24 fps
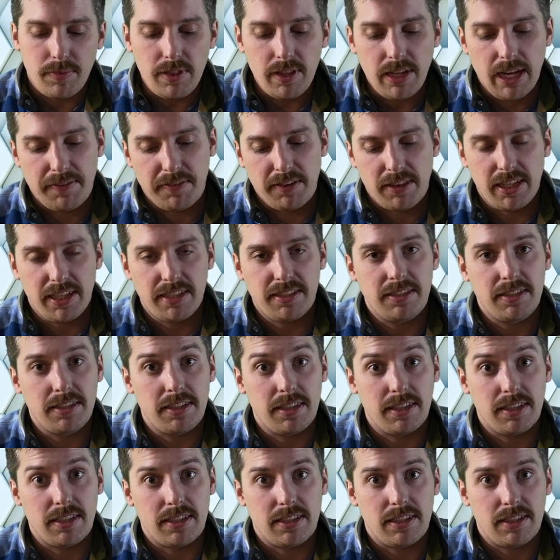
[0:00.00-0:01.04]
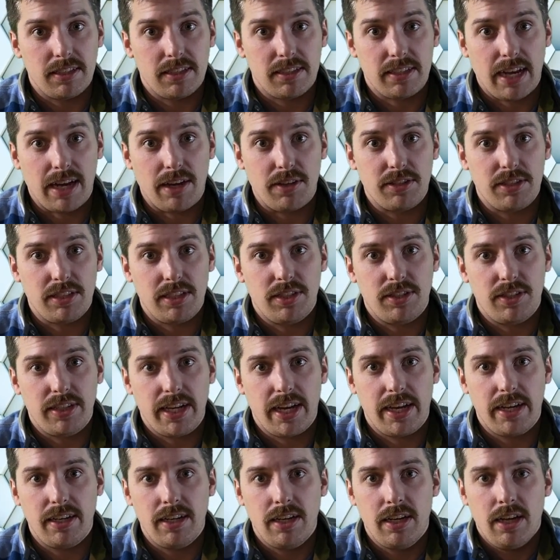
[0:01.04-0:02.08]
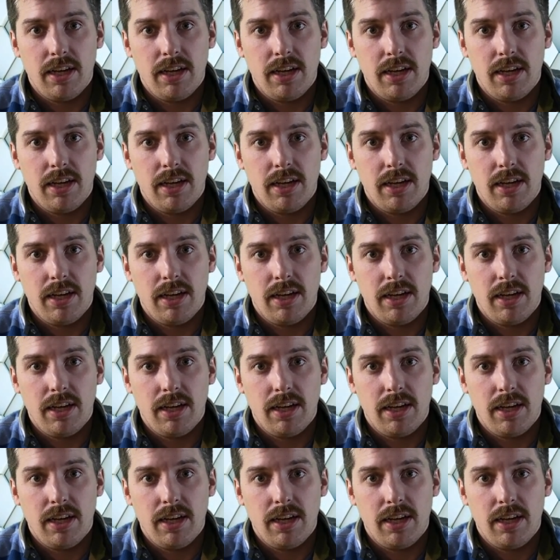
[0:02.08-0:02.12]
I haven't listened to the sounds here yet